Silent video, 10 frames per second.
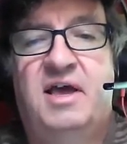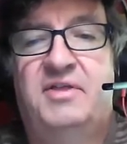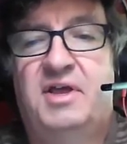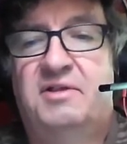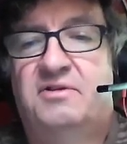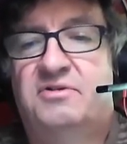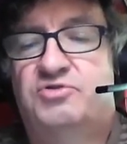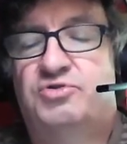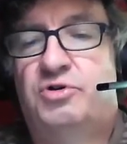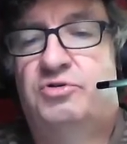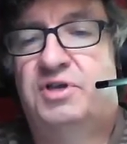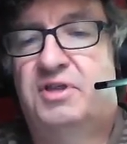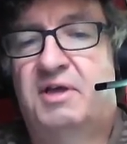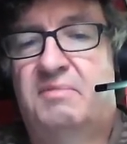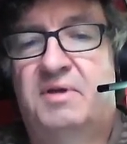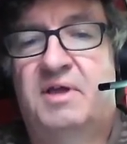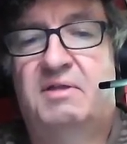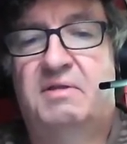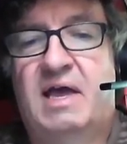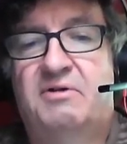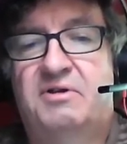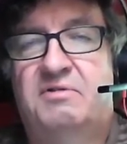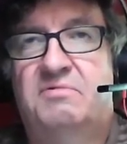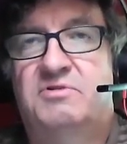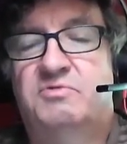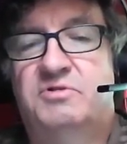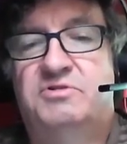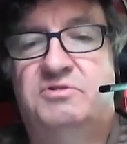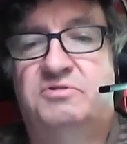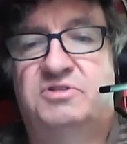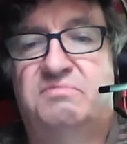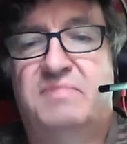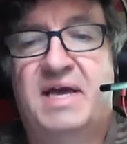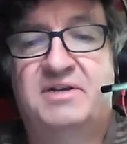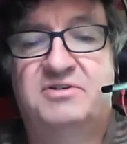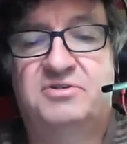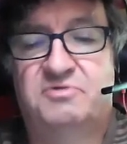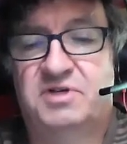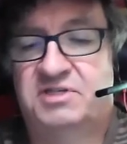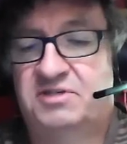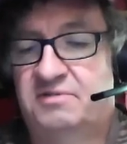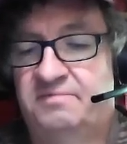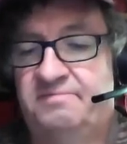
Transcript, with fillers: and then controlling them and how to, to reduce and manage the risk.